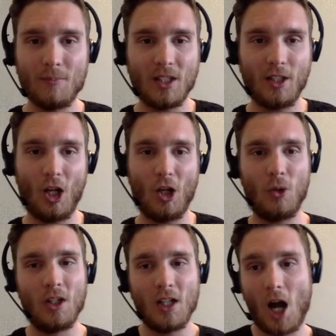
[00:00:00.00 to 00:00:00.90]
You know,
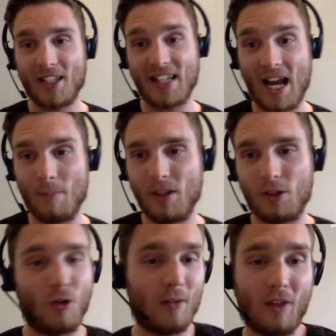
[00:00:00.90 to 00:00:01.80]
hi Sam,
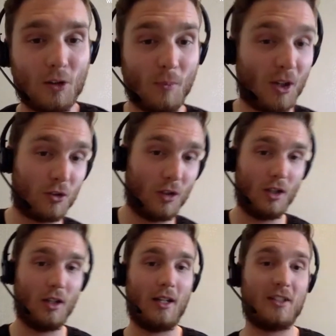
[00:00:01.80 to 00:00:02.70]
great, thanks very much for
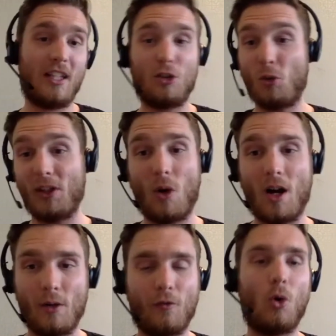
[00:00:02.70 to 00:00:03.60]
uh, sending your
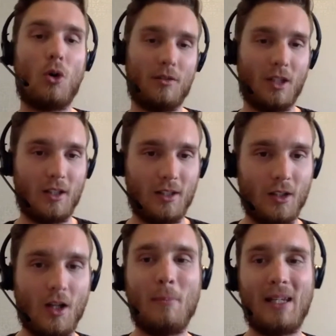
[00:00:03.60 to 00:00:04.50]
inquiry for, da da da
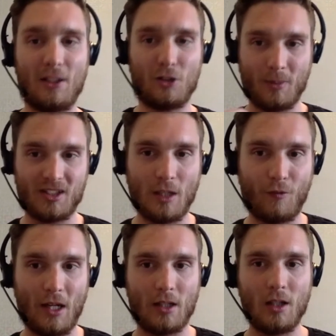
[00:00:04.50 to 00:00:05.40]
da, make it specific,